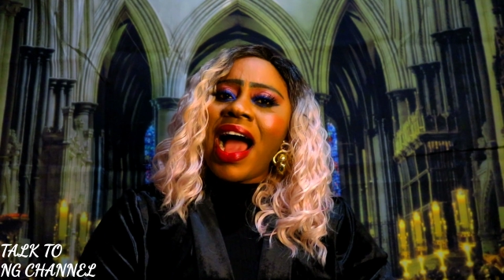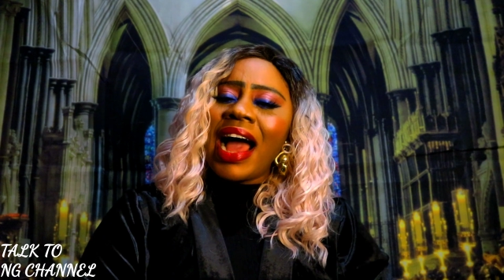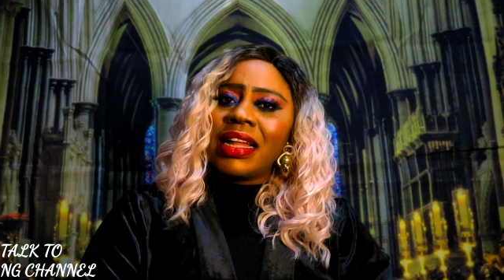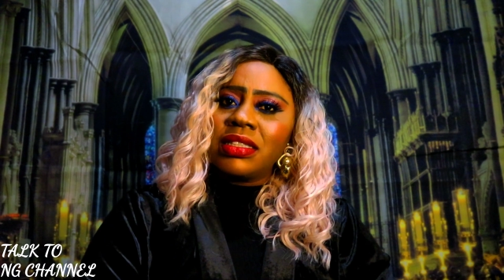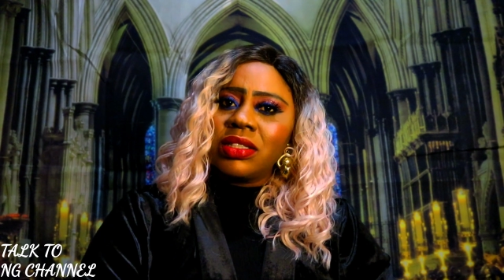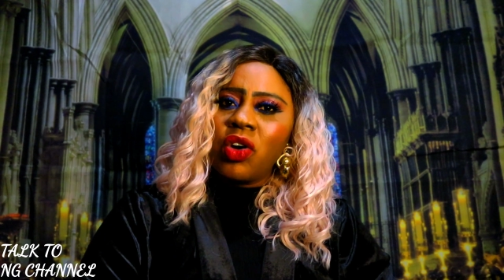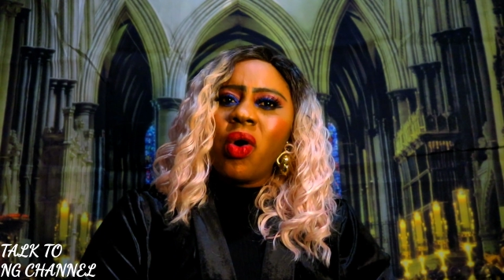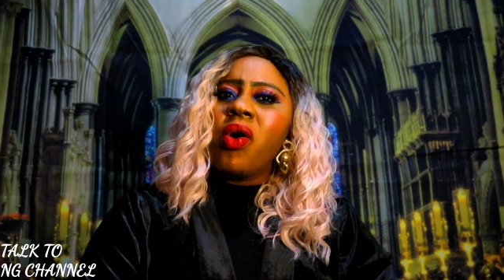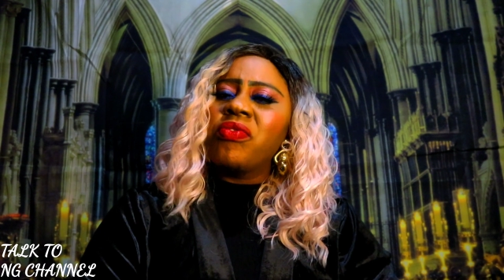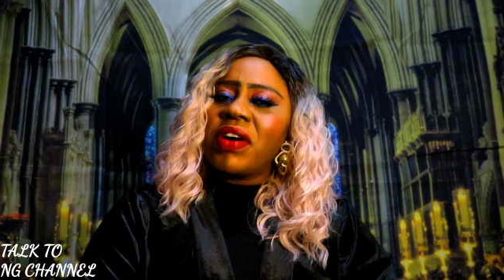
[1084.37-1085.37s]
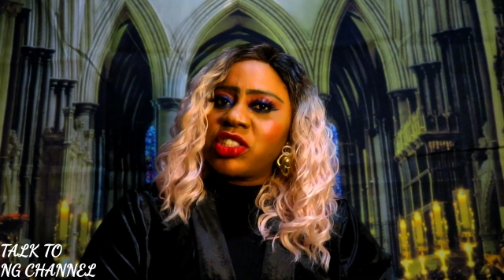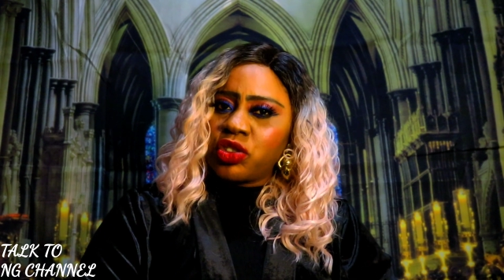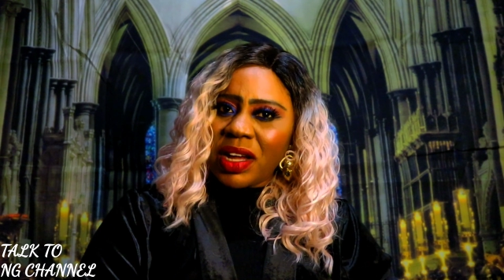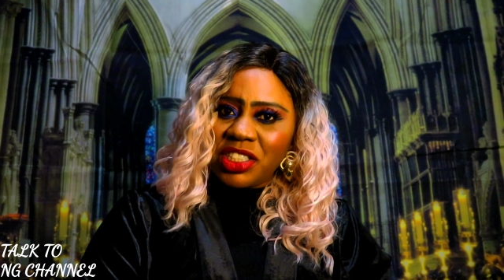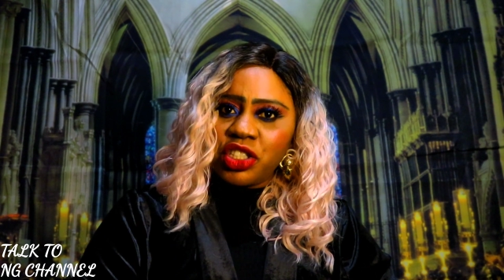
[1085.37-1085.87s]
hand over
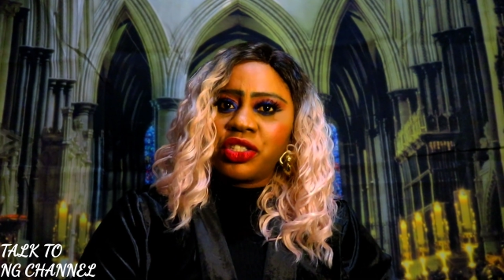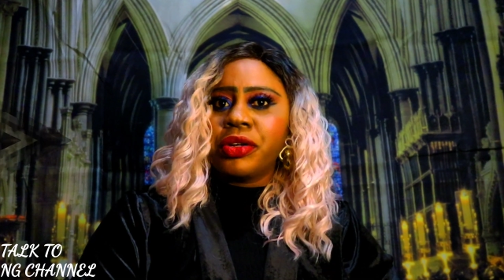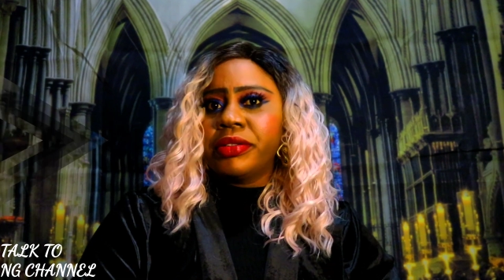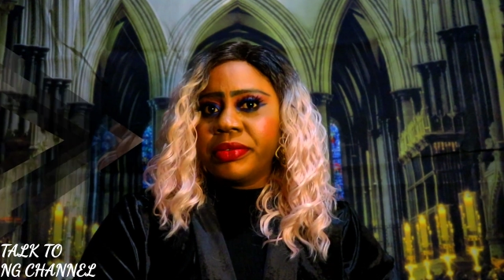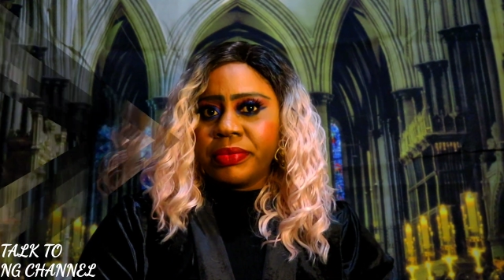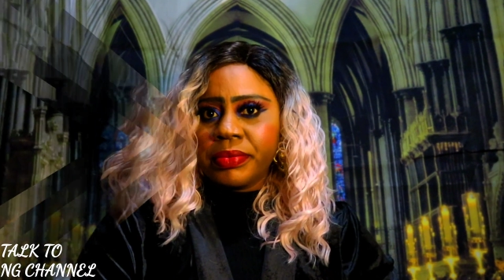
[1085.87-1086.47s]
tradition.